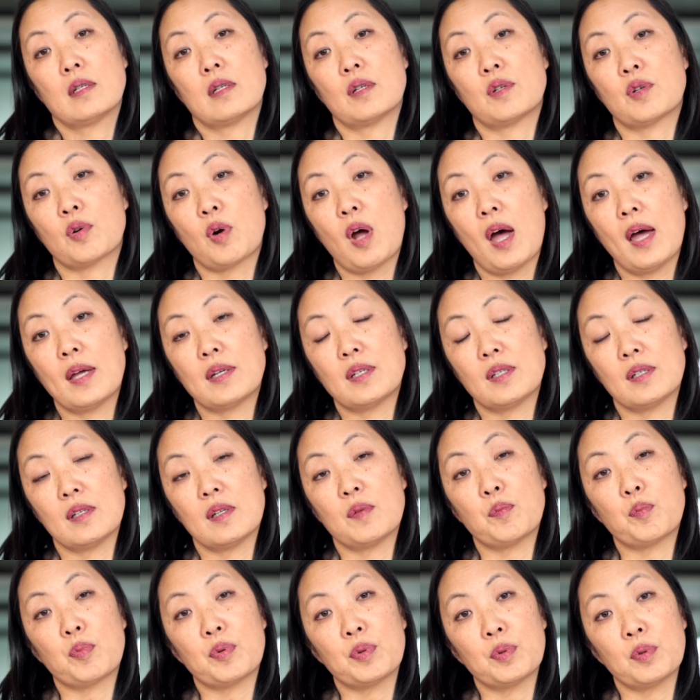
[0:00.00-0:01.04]
to try
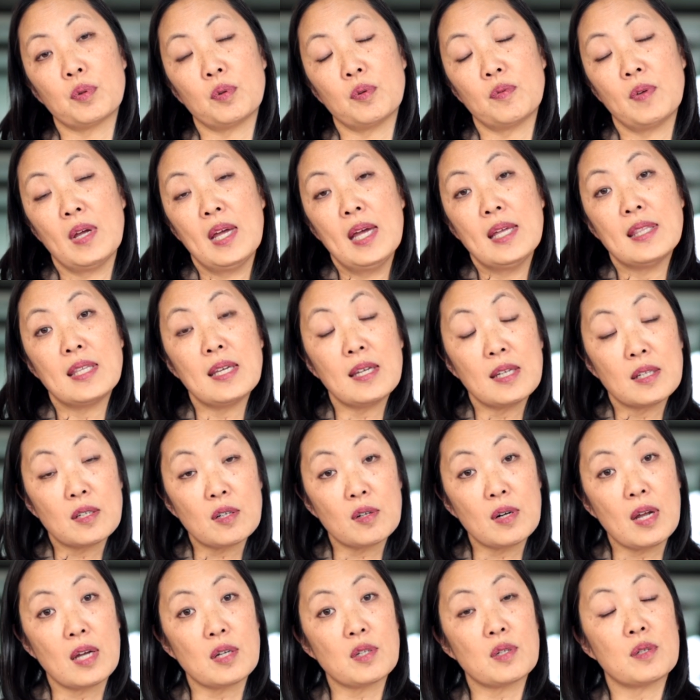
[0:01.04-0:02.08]
to improve the
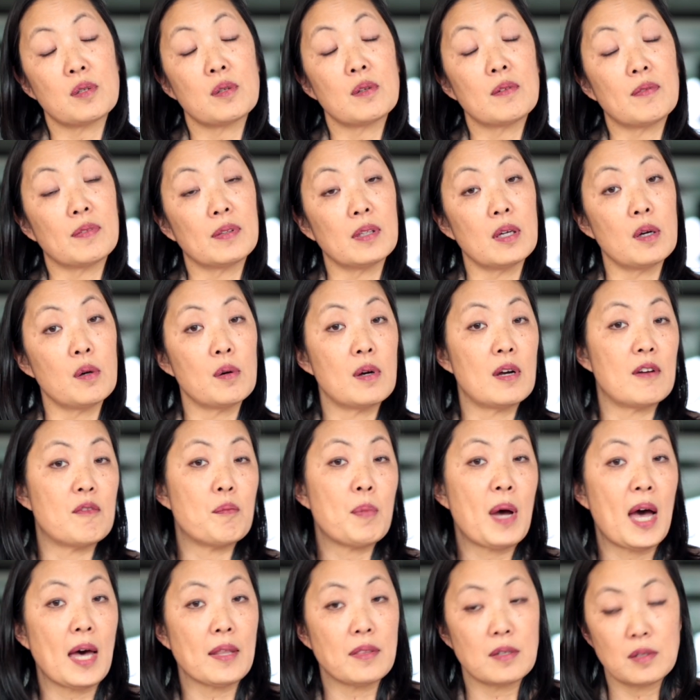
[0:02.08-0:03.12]
international flow
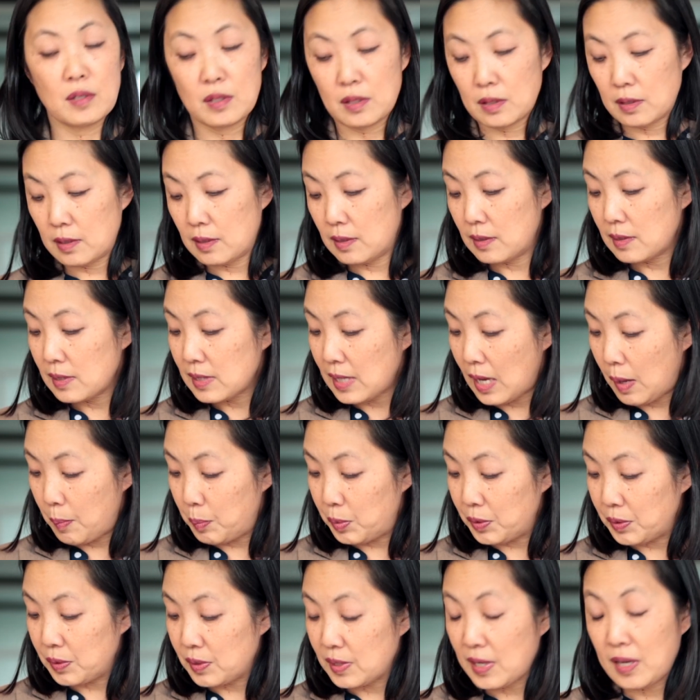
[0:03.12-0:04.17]
of pathogen
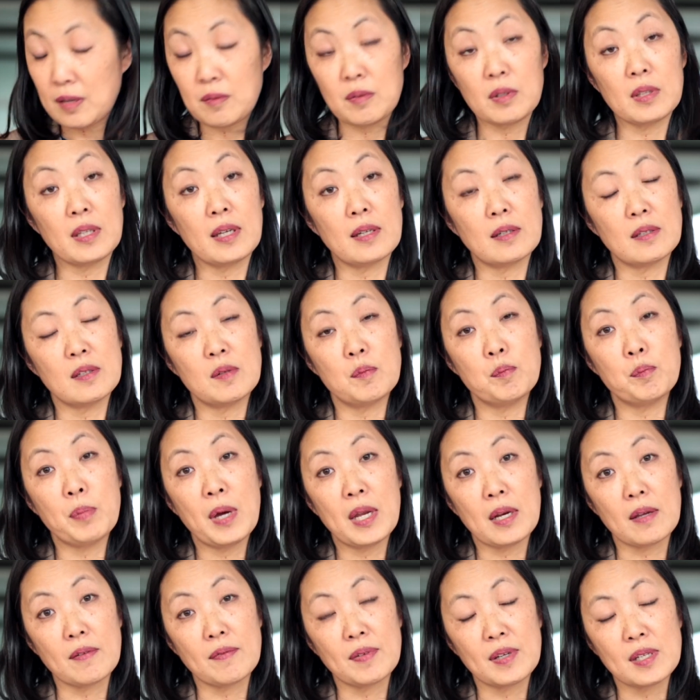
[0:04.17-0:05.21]
samples and related
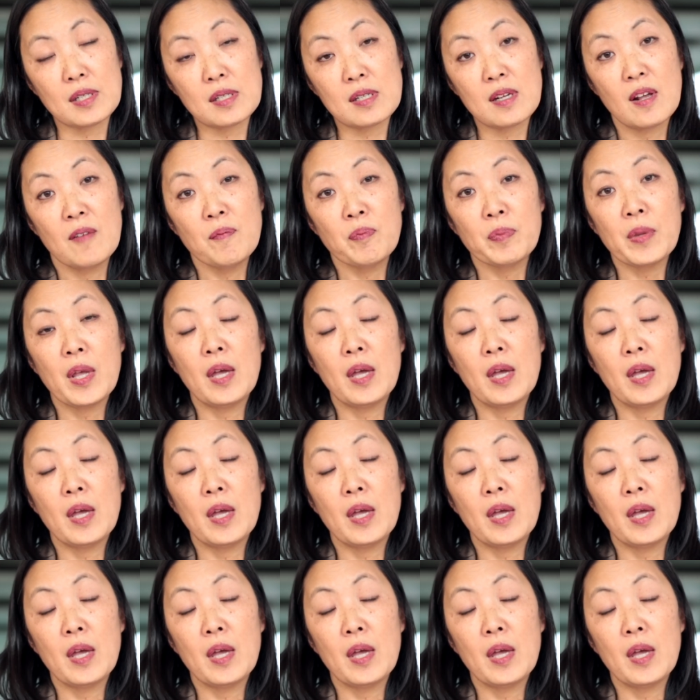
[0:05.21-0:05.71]
benefits.